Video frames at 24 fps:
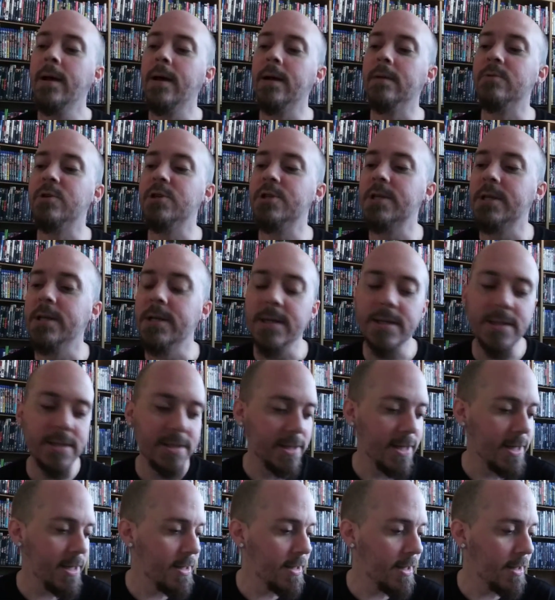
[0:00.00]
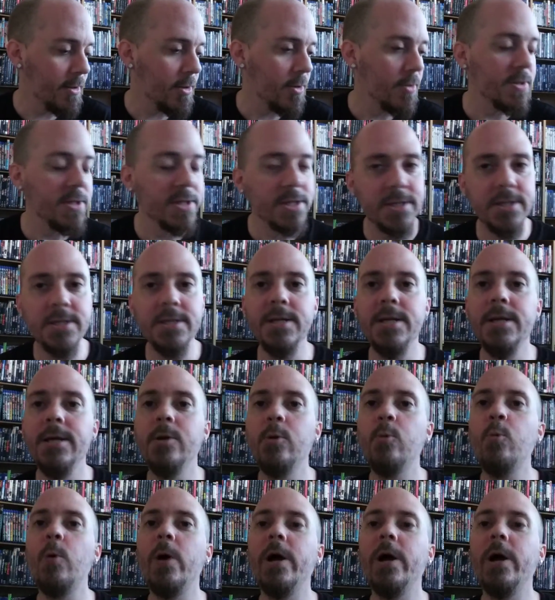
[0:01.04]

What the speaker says: I'm just going to say that there's a scene